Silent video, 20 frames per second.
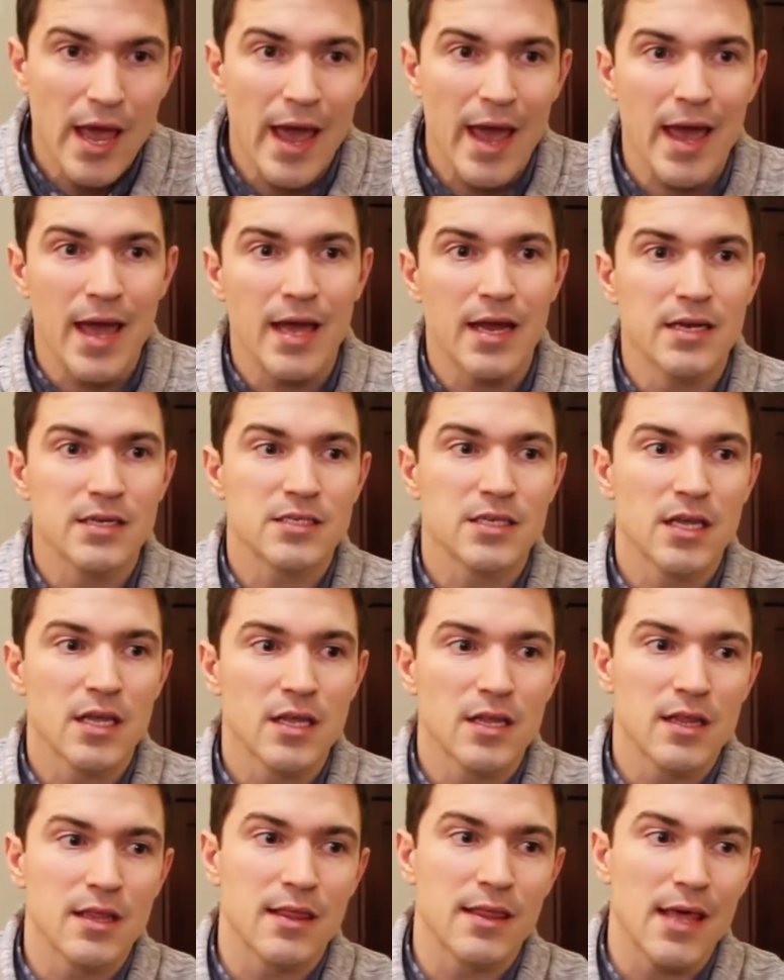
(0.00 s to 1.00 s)
and
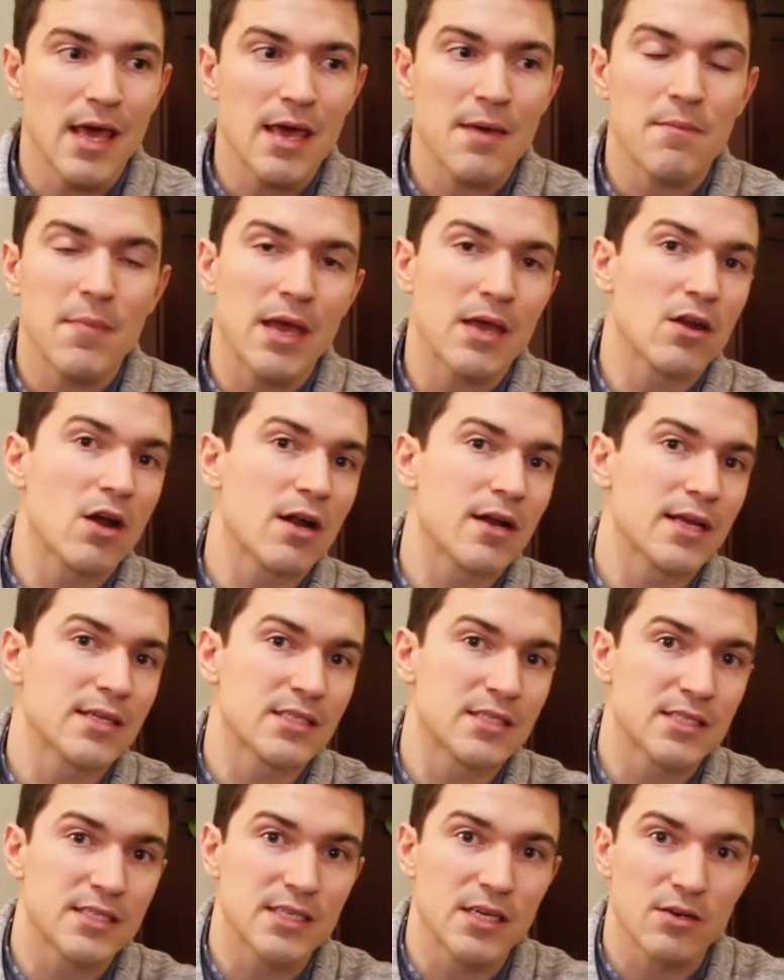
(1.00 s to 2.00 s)
they may not
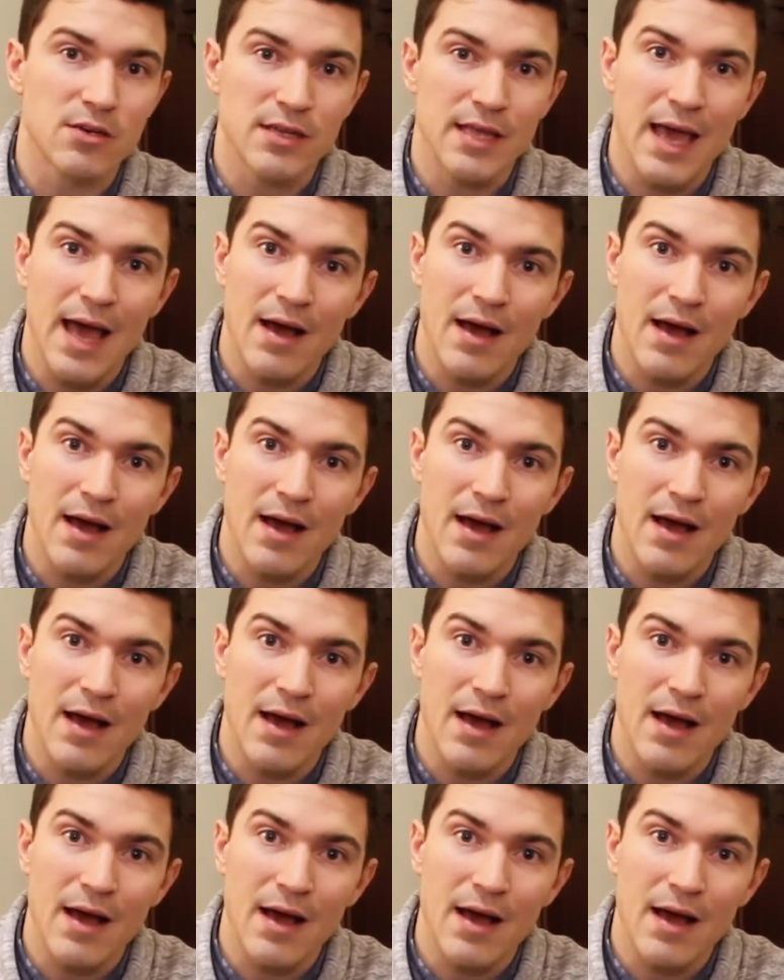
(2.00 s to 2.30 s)
necessarily